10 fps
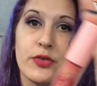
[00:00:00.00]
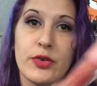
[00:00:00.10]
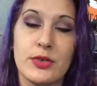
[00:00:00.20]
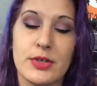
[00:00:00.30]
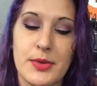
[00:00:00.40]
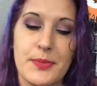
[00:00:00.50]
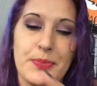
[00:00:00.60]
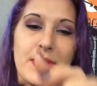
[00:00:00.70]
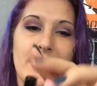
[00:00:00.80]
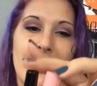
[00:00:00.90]
Food.
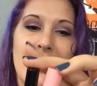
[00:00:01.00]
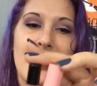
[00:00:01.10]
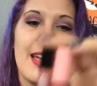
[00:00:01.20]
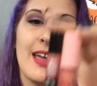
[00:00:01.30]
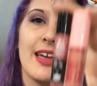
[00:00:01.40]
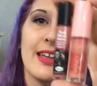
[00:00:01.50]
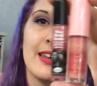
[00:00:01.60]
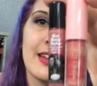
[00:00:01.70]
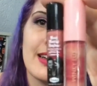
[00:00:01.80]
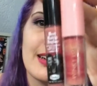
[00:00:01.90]

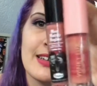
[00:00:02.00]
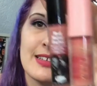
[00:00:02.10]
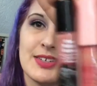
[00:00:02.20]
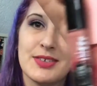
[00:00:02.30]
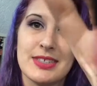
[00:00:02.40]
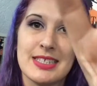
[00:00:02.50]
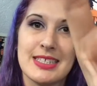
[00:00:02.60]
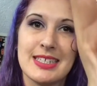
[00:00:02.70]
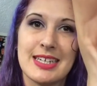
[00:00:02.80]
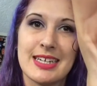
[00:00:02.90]
And uh, you can
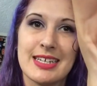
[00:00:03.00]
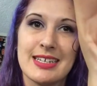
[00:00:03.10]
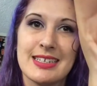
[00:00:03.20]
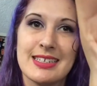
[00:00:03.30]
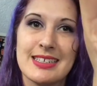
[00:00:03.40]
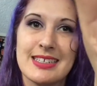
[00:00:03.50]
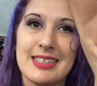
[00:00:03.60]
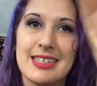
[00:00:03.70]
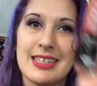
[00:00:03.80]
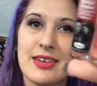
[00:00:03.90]
see that I
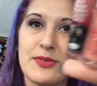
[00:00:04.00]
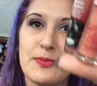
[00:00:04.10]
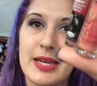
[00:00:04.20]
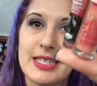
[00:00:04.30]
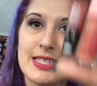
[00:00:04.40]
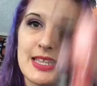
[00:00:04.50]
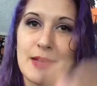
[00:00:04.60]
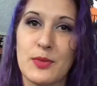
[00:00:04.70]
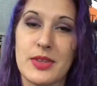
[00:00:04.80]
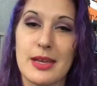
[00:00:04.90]
have mixed
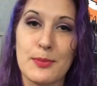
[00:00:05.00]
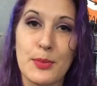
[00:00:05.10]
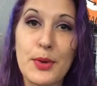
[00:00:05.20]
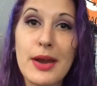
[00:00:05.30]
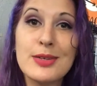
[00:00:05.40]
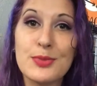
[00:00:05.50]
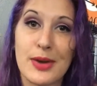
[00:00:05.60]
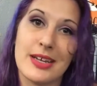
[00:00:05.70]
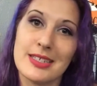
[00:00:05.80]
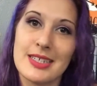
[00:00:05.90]
them with a bright
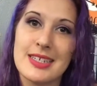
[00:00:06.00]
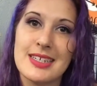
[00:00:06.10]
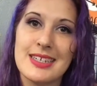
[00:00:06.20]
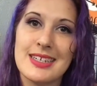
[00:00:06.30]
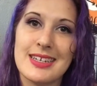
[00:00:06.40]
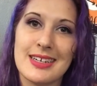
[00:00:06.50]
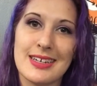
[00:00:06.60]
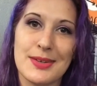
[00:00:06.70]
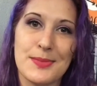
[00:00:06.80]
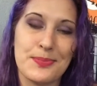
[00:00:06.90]
red.
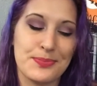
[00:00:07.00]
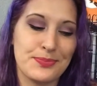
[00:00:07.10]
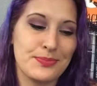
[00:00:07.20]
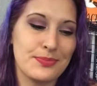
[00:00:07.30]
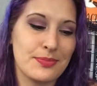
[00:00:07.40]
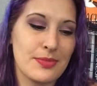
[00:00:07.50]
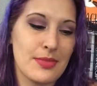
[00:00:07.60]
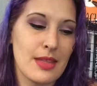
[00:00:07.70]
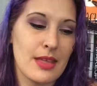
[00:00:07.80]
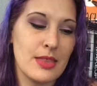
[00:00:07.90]
Um,
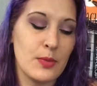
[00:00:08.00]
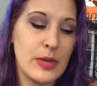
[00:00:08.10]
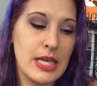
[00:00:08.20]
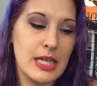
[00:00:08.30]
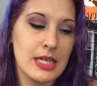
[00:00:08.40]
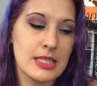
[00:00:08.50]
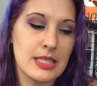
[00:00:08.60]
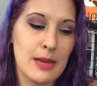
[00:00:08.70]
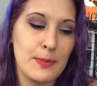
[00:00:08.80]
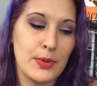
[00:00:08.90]
the Winky Lux,
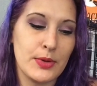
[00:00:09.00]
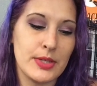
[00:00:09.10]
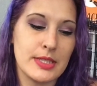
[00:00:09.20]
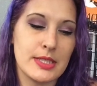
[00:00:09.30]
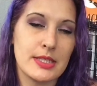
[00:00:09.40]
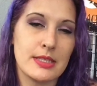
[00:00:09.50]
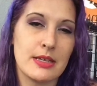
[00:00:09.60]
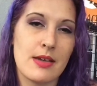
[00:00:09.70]
I put